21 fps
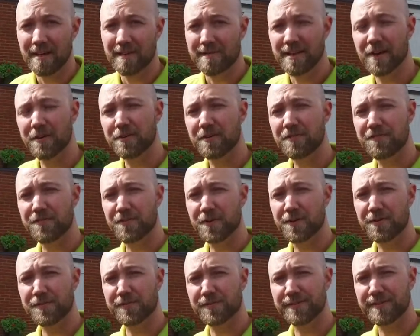Now, the
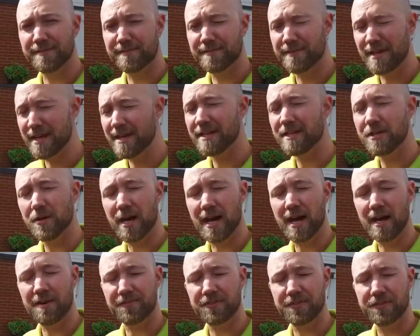first thing you
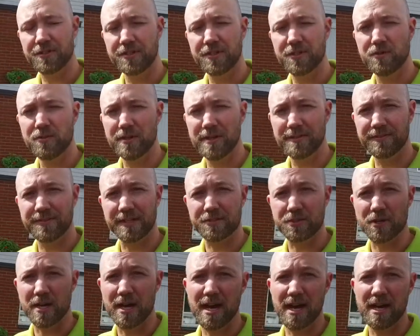have to do is
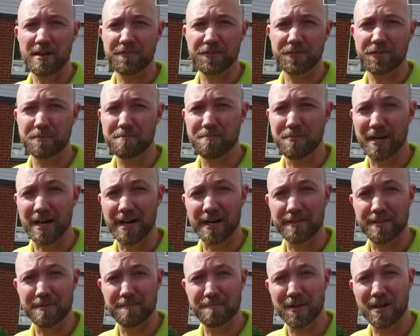that you have to
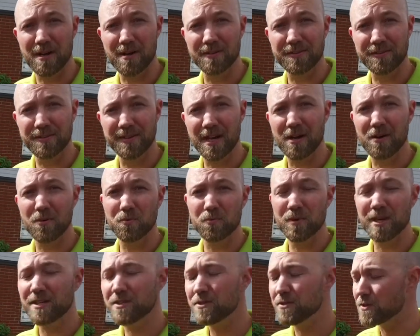buy the plant. Now,
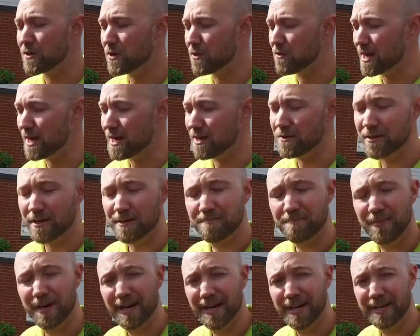when you go out
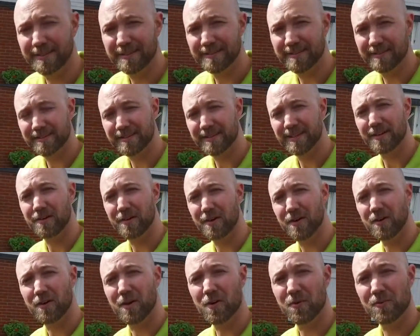and buy it, there
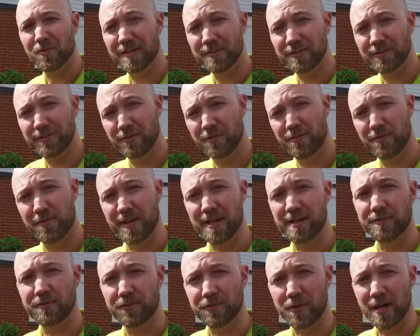are only two
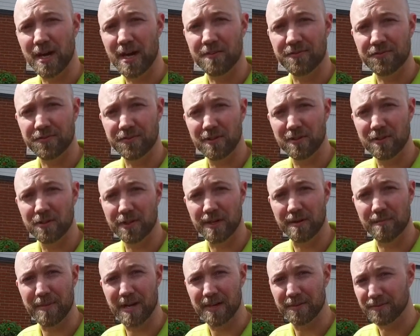things you have to
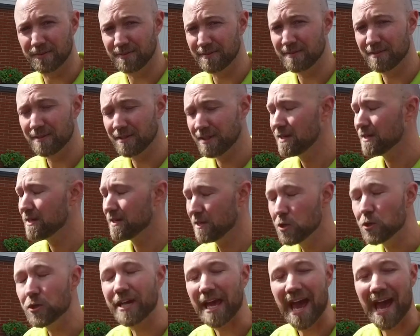look
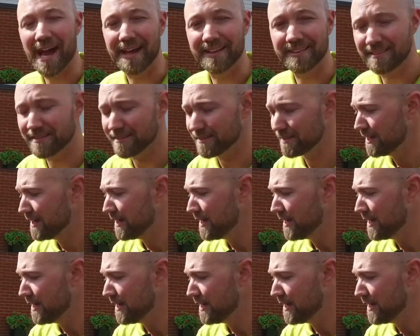at.